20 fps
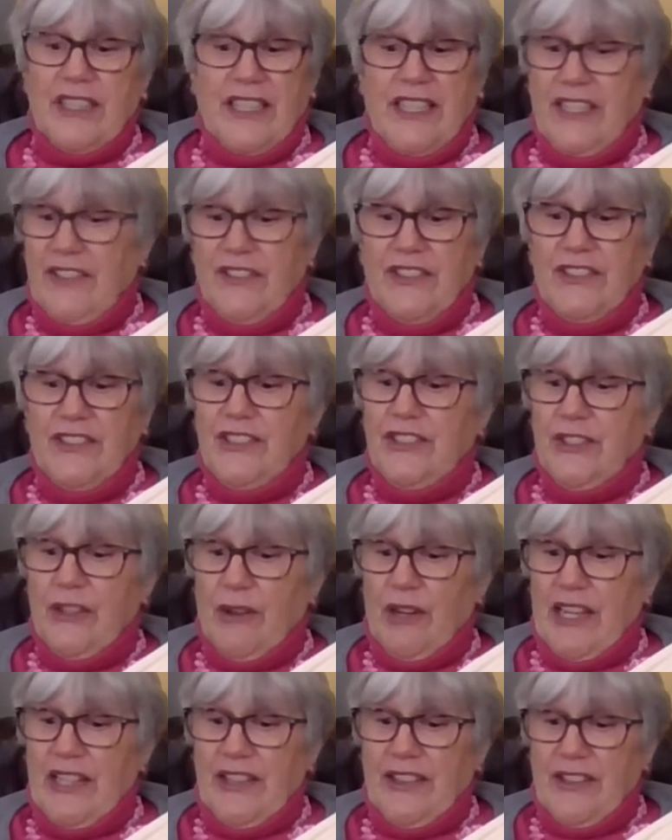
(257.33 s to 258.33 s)
Even
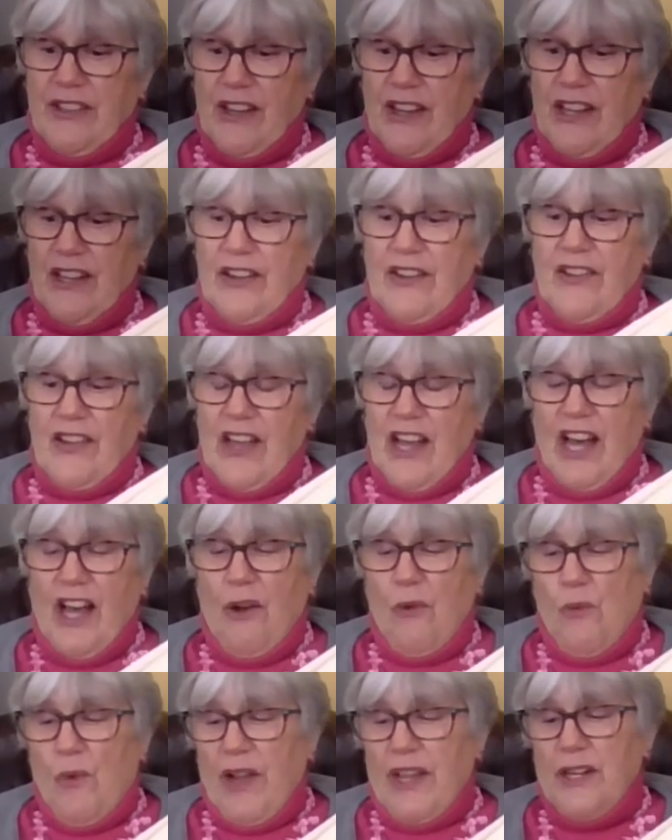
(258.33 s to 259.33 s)
so, I thought,
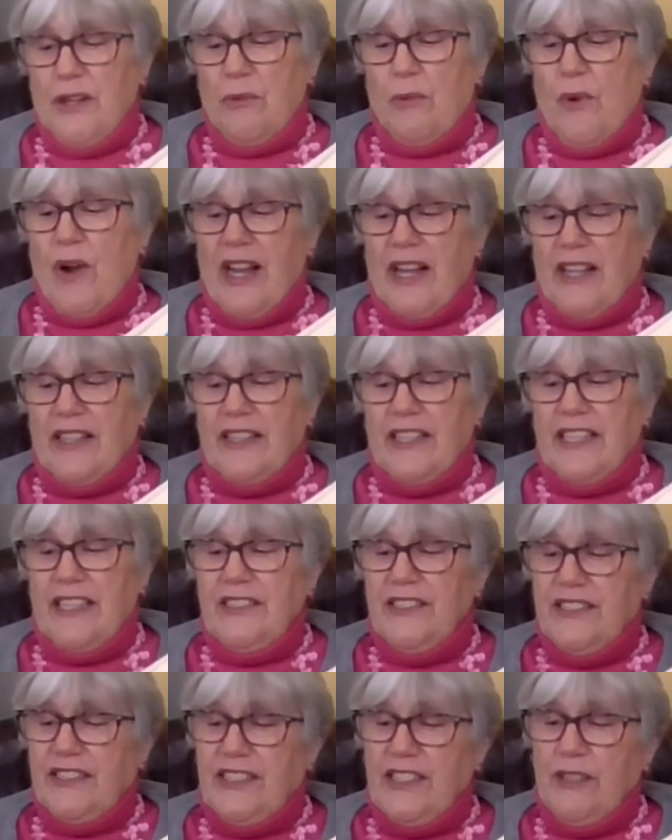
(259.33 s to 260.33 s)
I'll wait a while
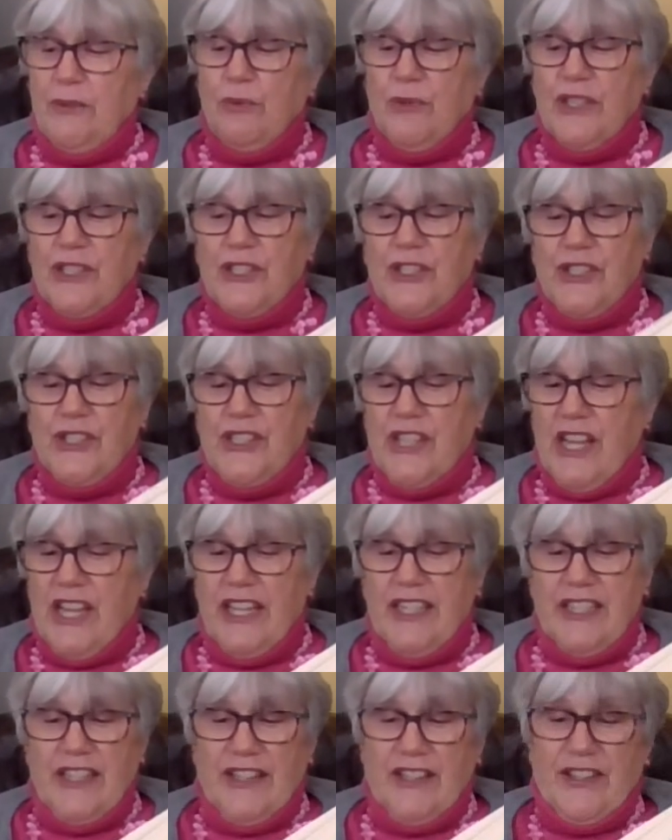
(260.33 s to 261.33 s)
and see which
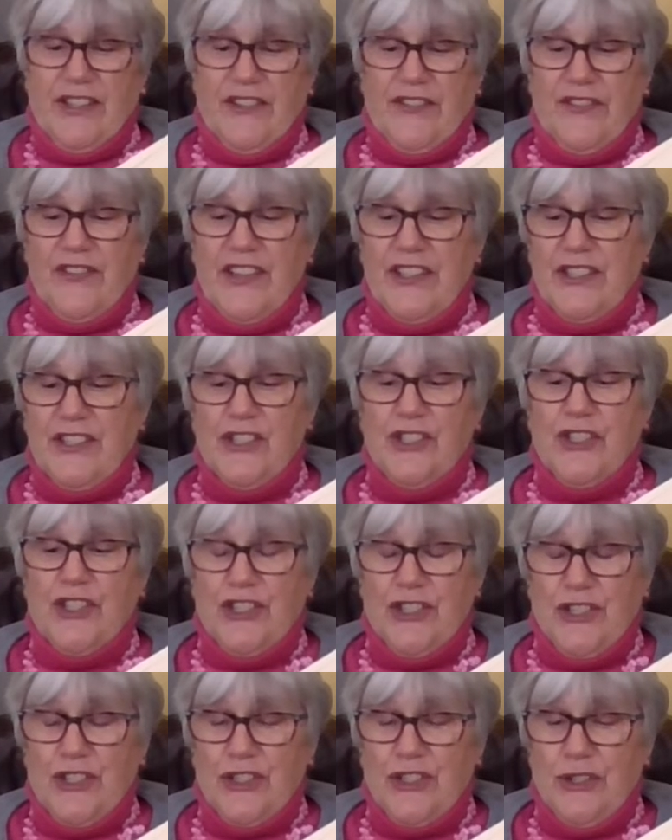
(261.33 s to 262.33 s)
side of the fence
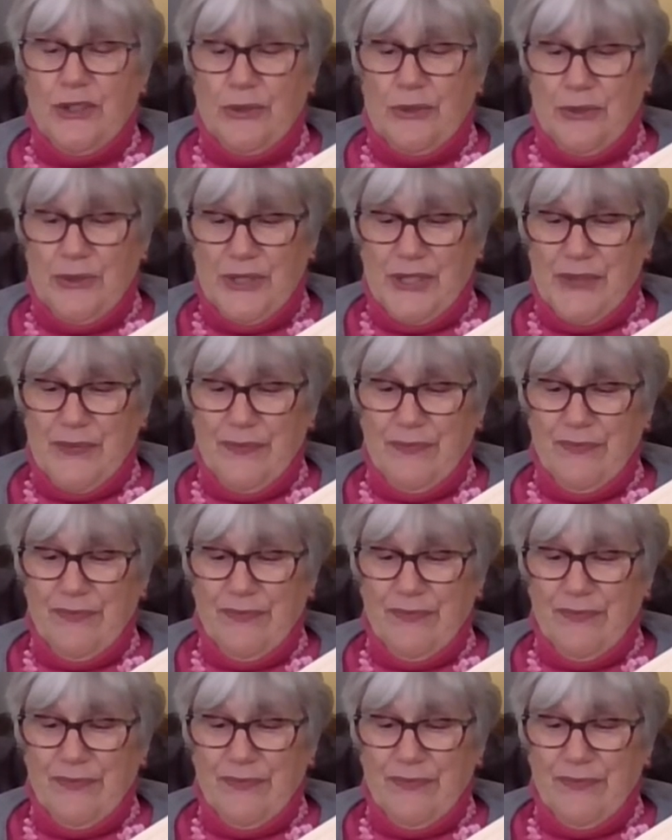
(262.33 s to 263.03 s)
to choose.